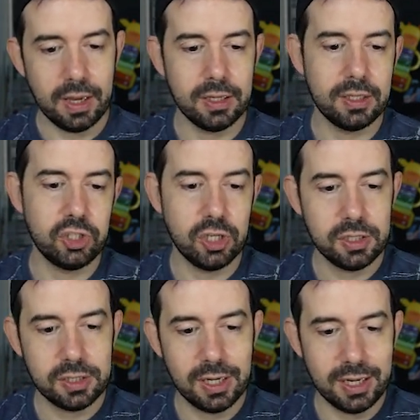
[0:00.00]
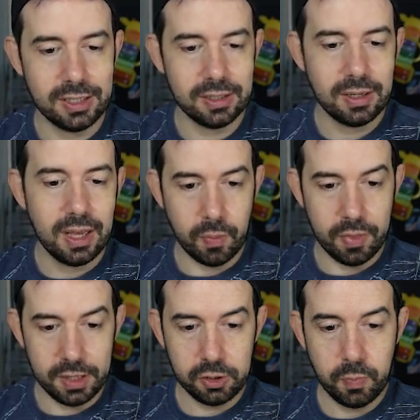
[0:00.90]
and just delete it
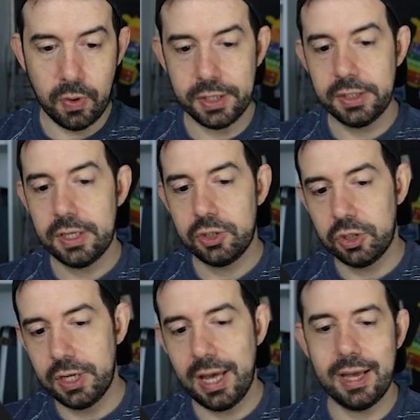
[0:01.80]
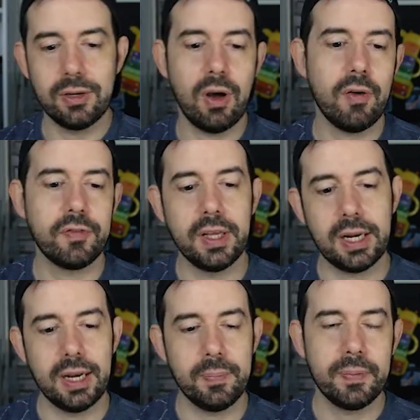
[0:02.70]
from this point to the end of the
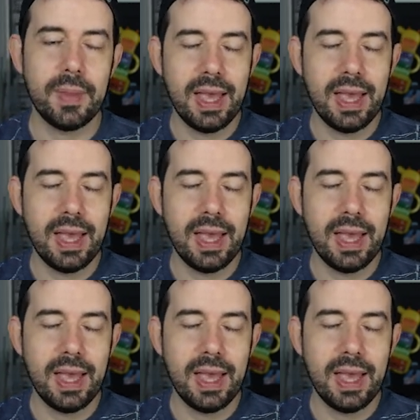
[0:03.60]
clip.